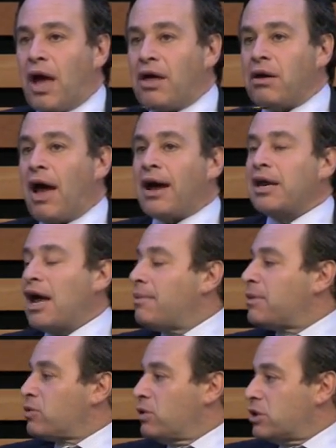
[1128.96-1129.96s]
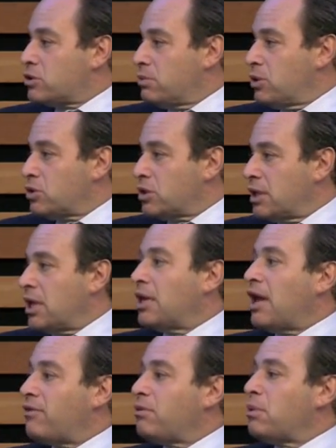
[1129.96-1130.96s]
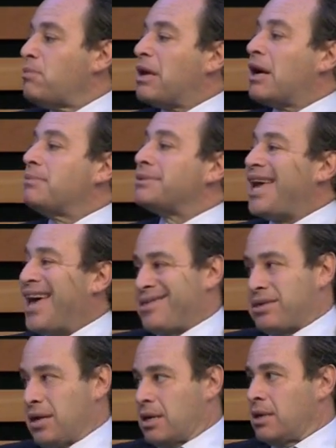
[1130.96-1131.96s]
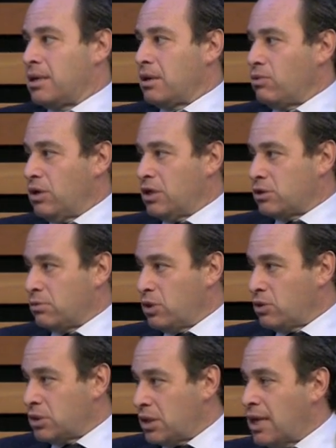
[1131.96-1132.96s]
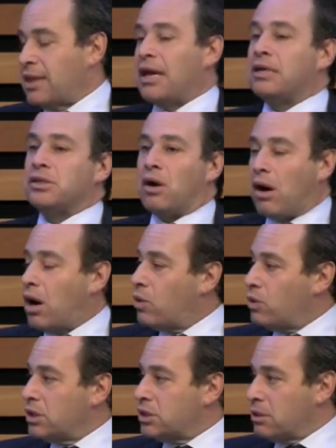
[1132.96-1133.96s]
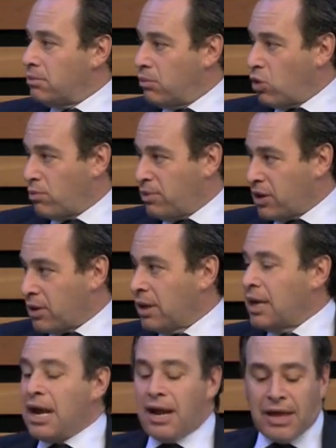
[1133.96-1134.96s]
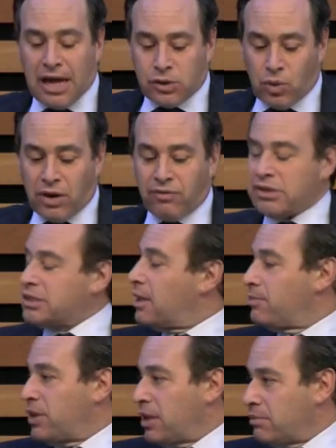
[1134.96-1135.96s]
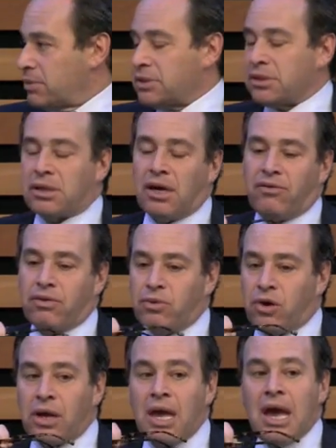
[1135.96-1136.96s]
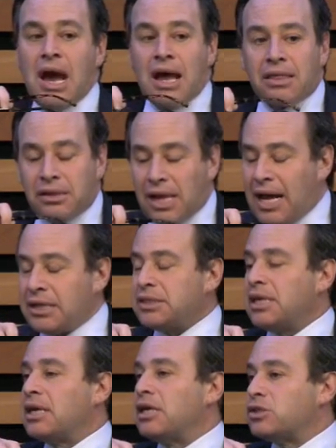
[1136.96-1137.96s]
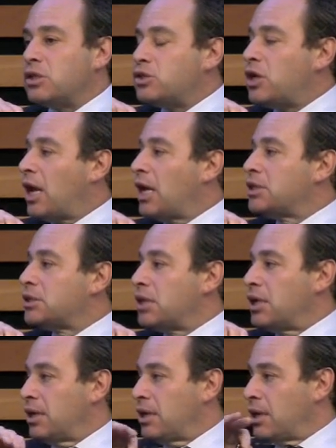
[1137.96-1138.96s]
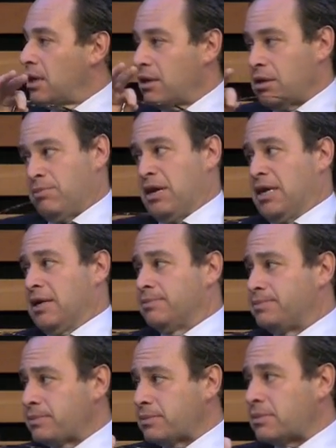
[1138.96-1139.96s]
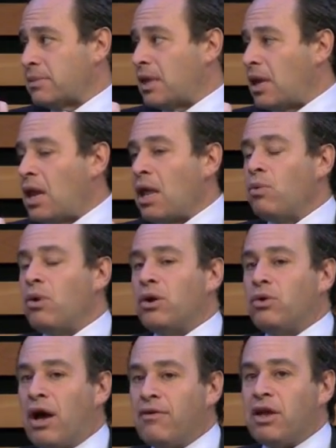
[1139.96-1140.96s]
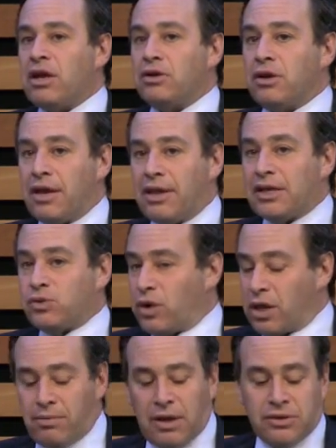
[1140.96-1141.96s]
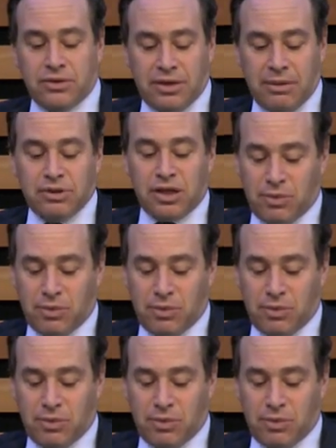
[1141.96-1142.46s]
e economic redistribution inevitably becomes ethnic redistribution. And that is always more bitter. And that's one of the sub themes of mm -hmm. the mm-hmm. book. And the last thing is the change in the media. Where you have, a, and that's one of the major themes